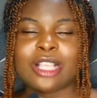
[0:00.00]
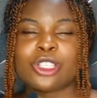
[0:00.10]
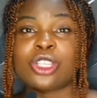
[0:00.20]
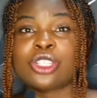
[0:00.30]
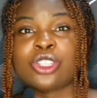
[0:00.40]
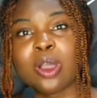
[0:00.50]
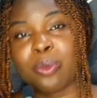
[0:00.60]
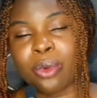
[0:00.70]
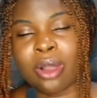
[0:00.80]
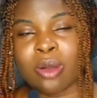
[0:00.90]
So the
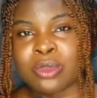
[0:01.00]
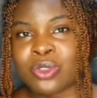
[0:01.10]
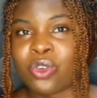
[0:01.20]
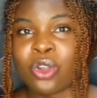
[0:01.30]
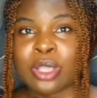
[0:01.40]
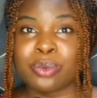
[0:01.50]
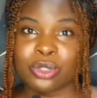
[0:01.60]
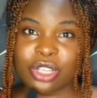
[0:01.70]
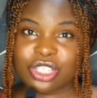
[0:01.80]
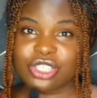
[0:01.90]
job is for a
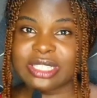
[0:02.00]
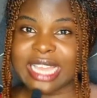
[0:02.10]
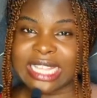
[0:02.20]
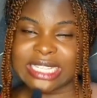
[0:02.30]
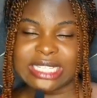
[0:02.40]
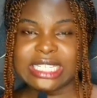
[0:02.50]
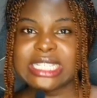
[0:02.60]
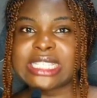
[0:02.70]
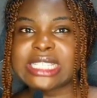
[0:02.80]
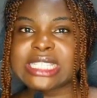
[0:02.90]
production analyst.